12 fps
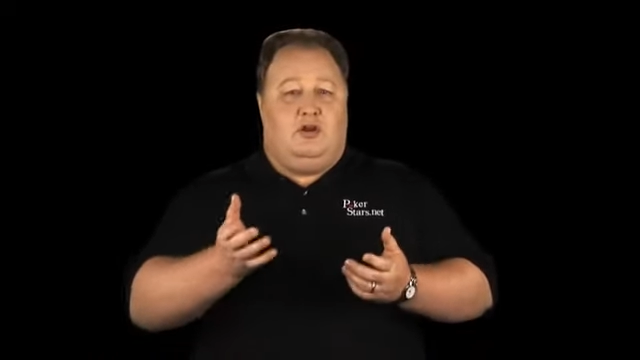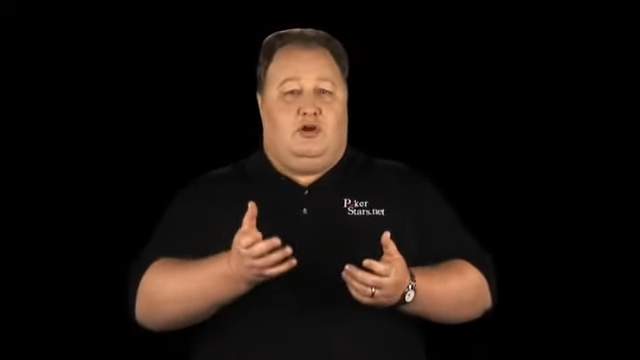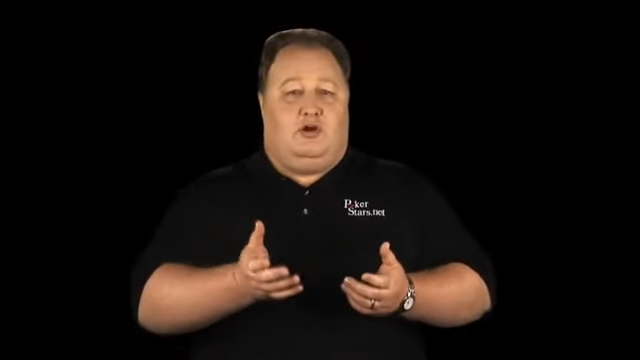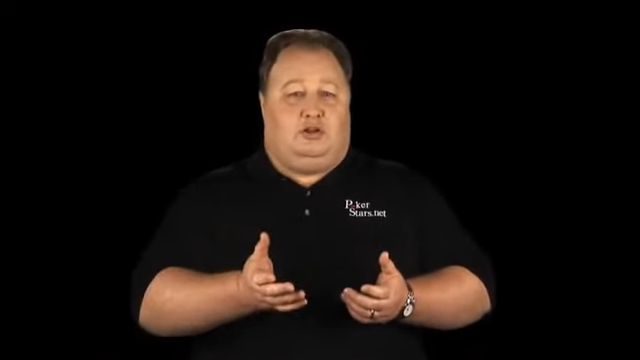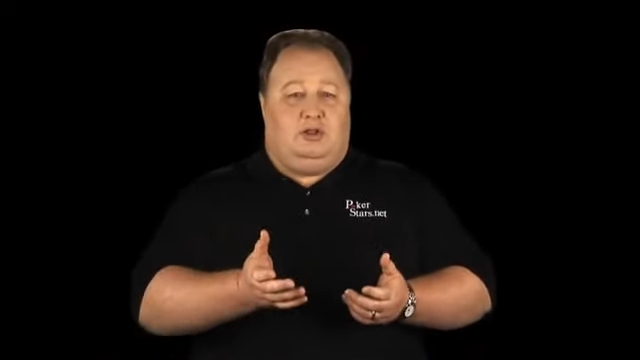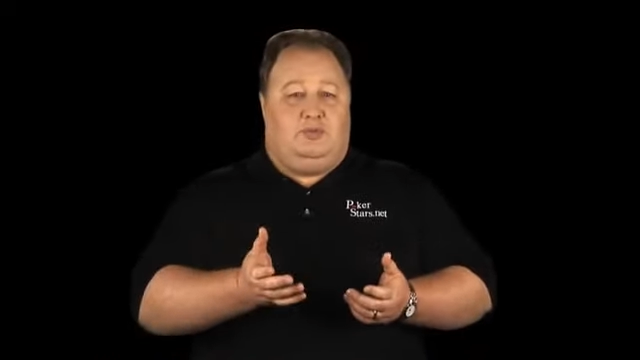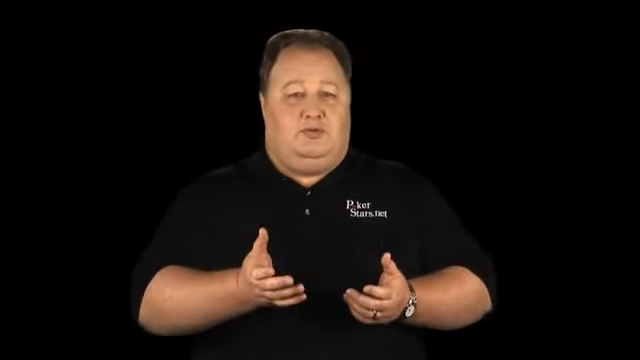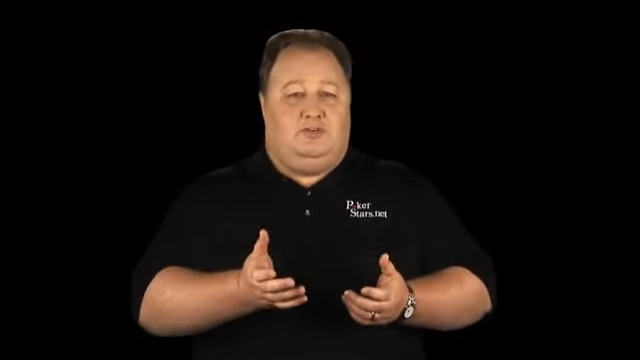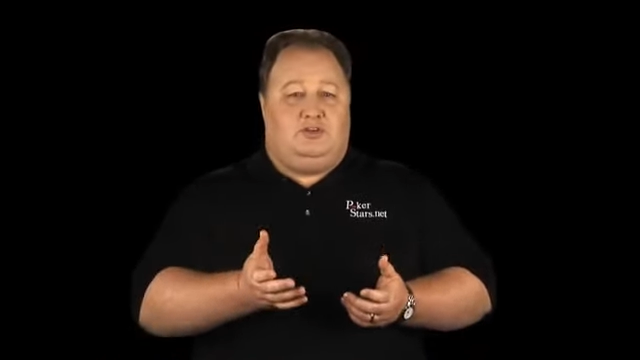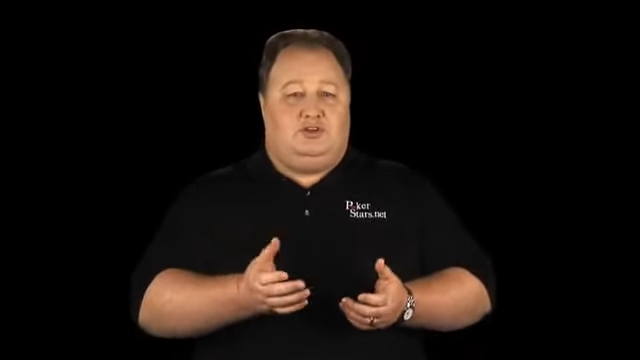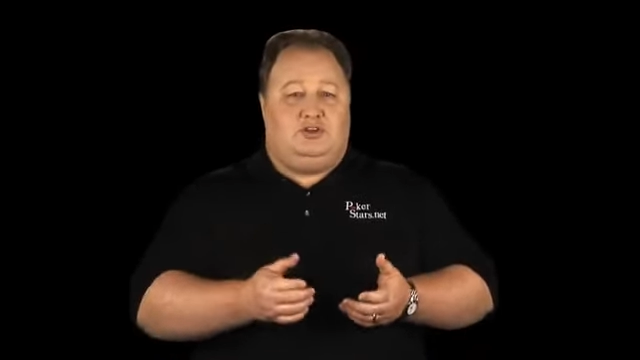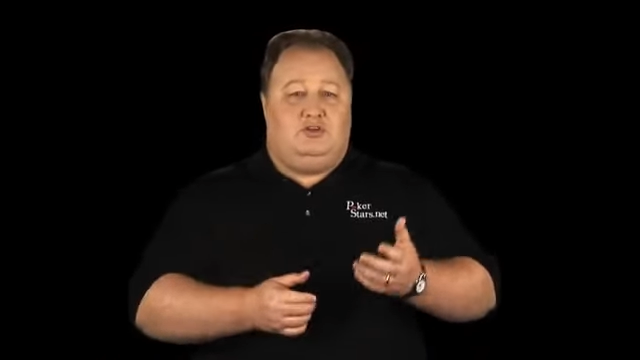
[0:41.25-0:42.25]
early
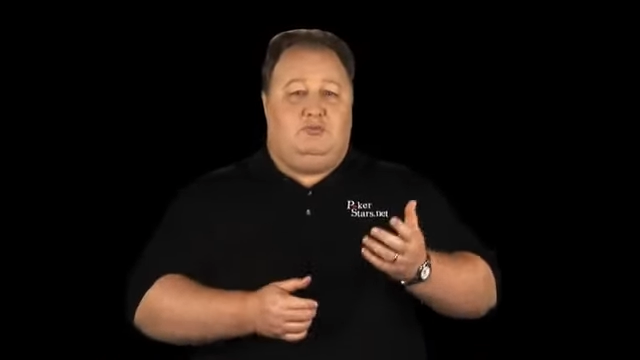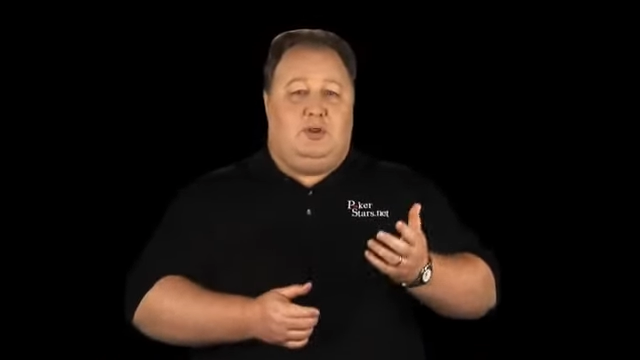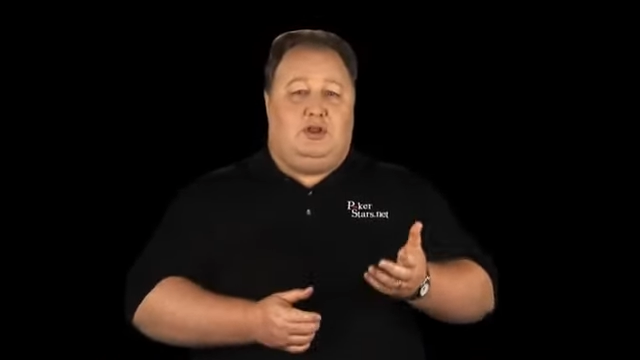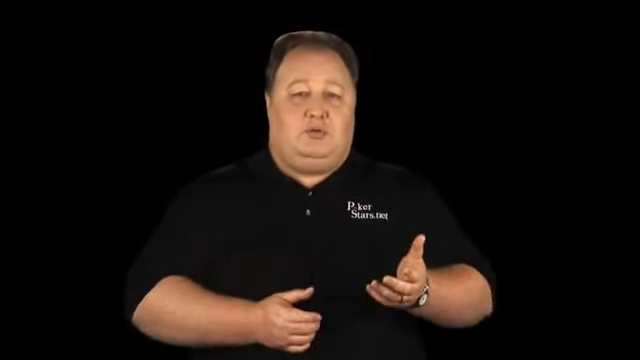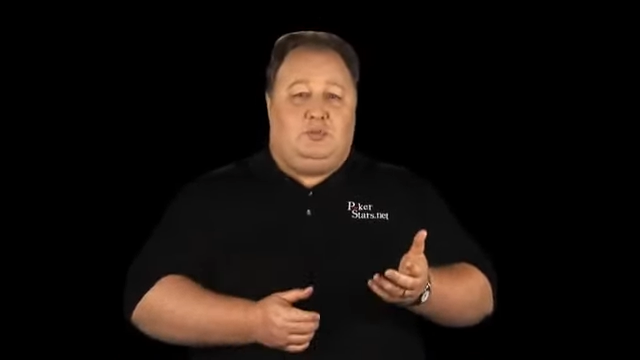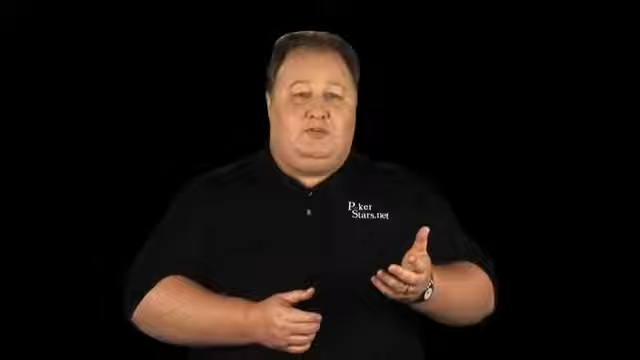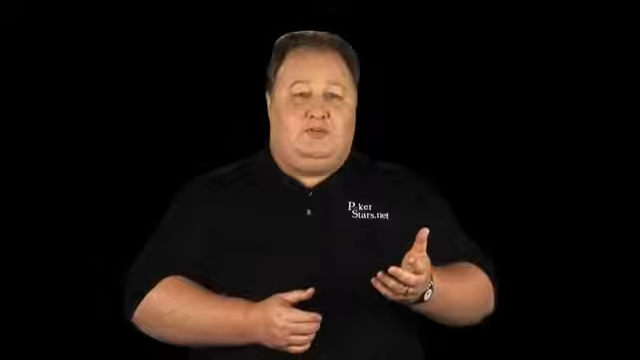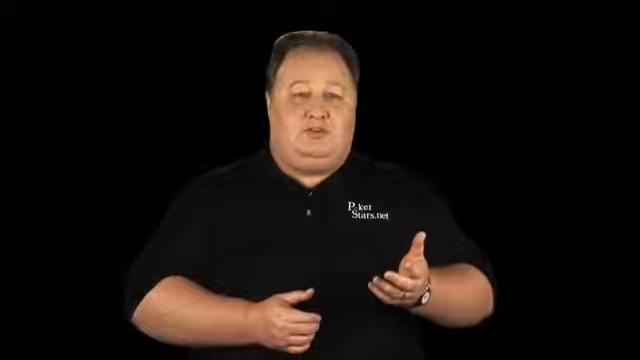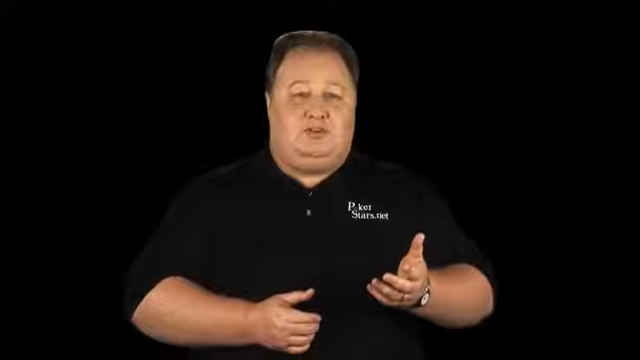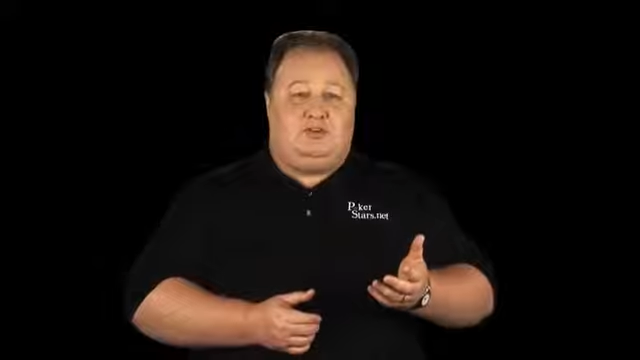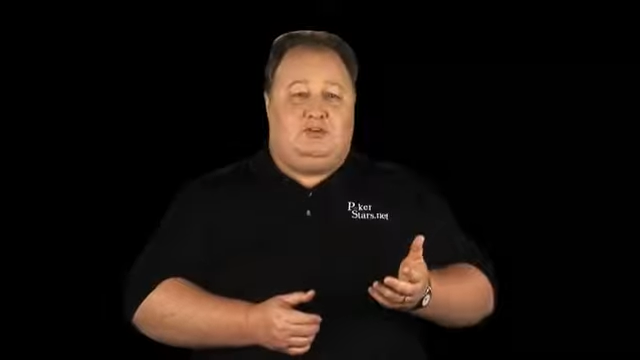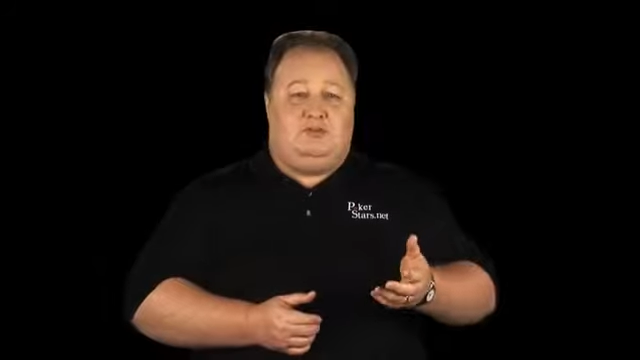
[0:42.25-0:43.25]
position, middle
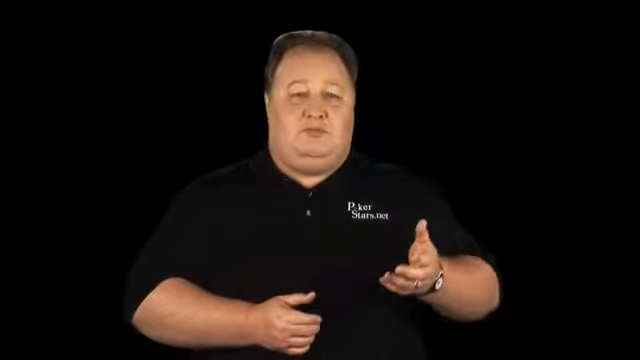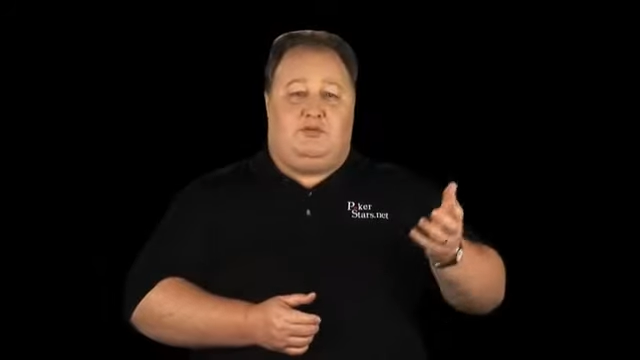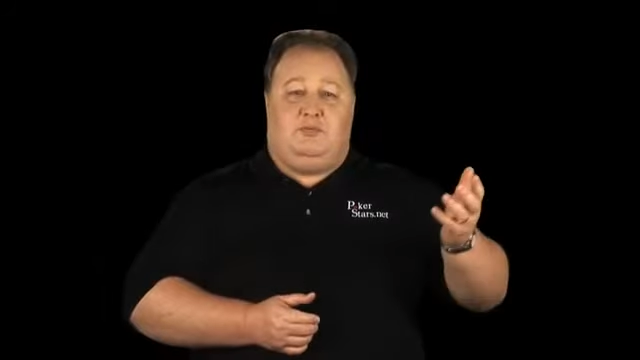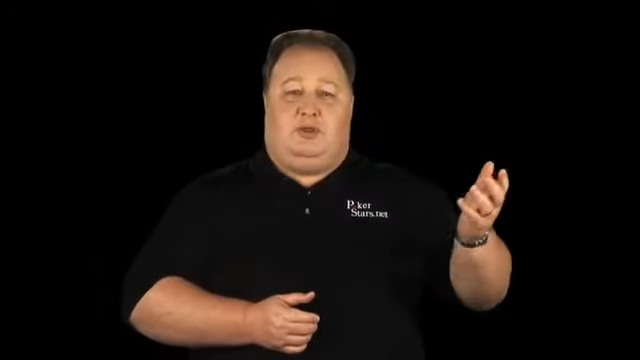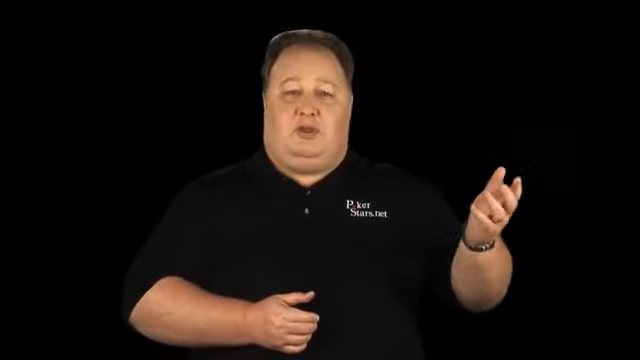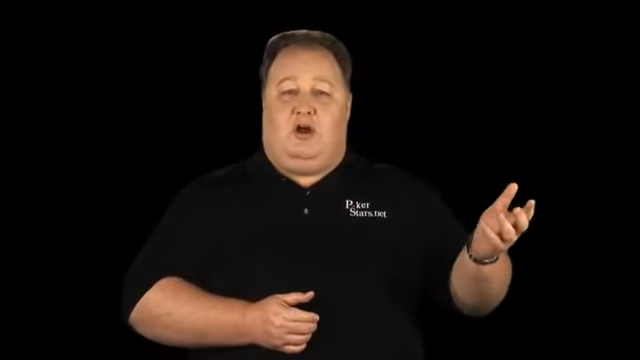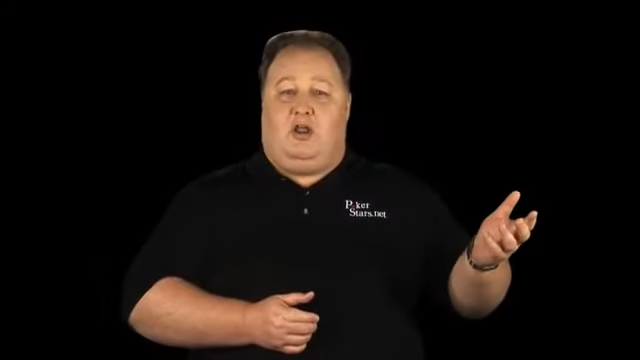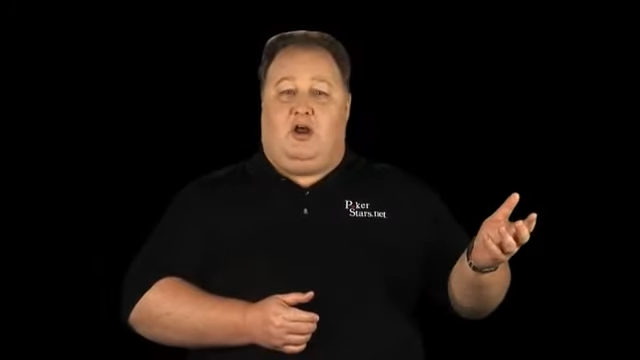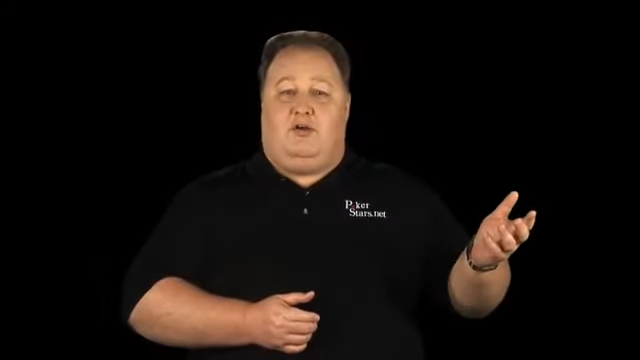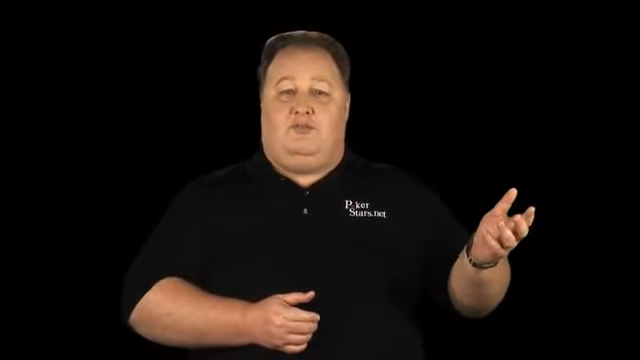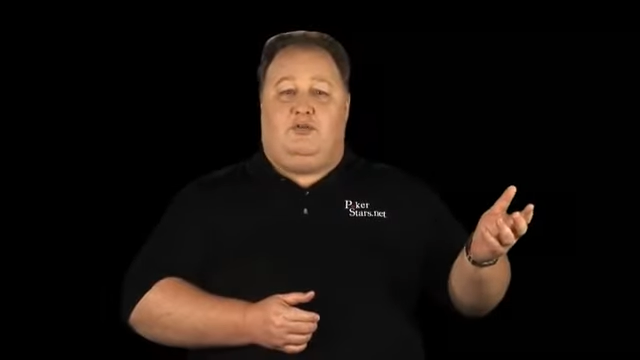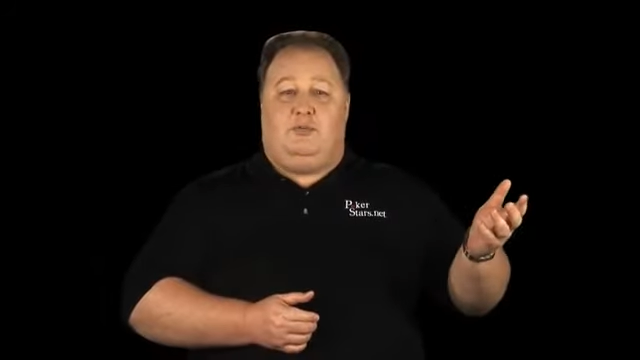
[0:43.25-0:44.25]
position, from the
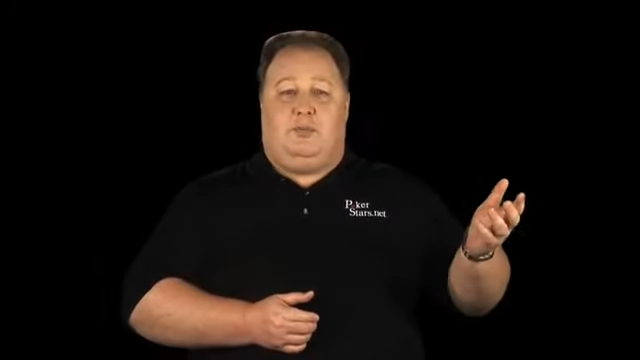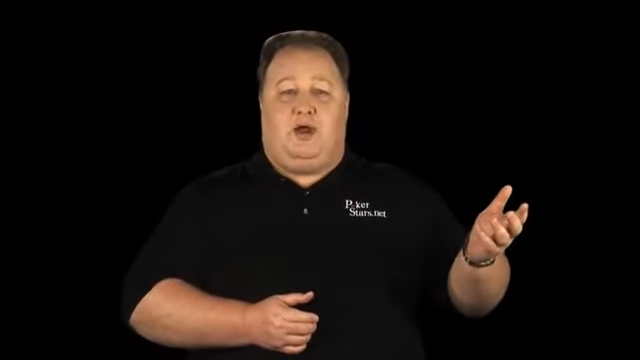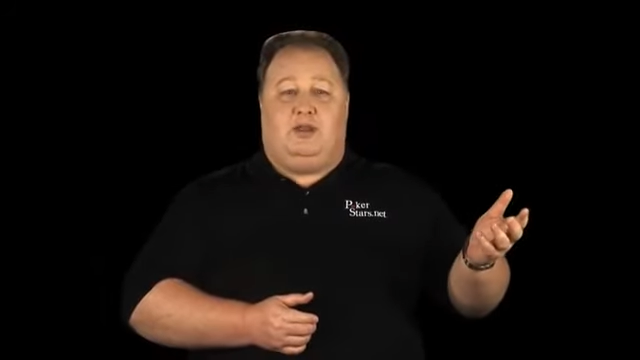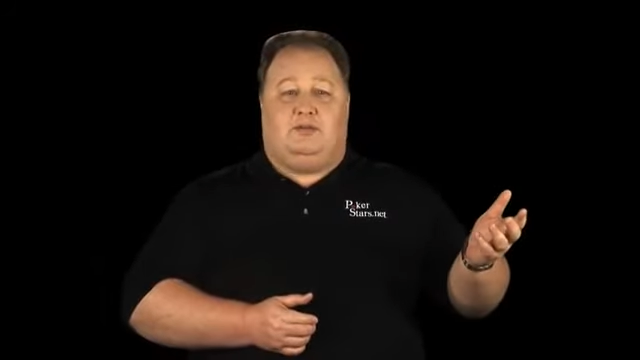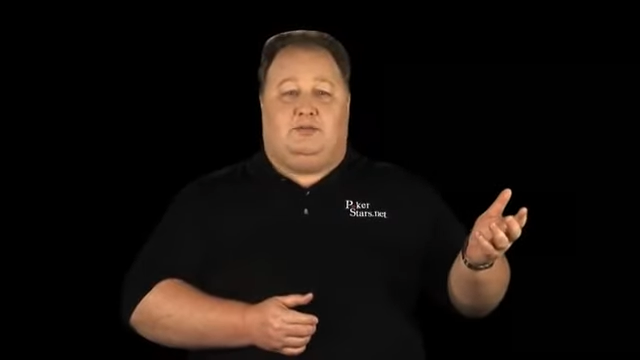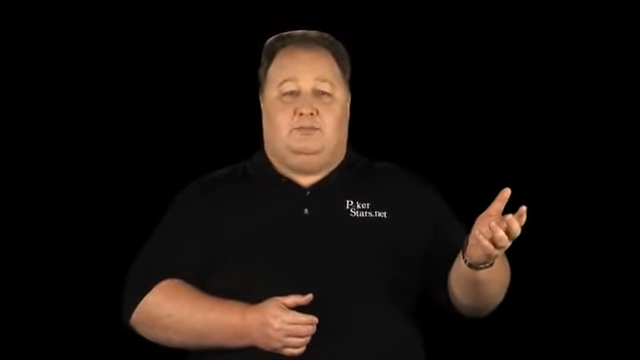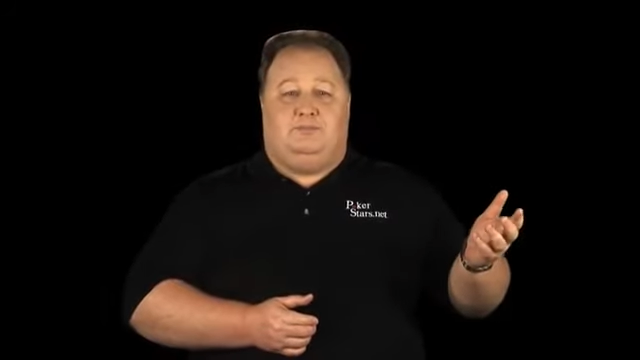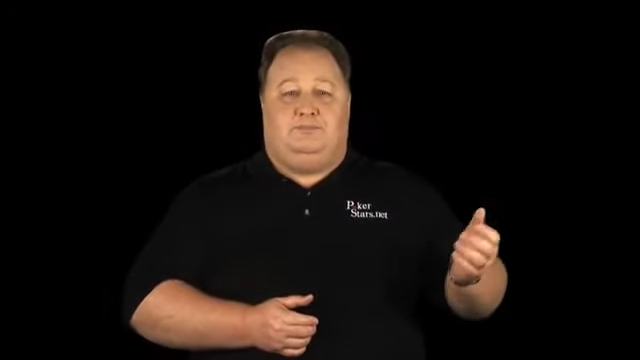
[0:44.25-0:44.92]
cutoff, or the button?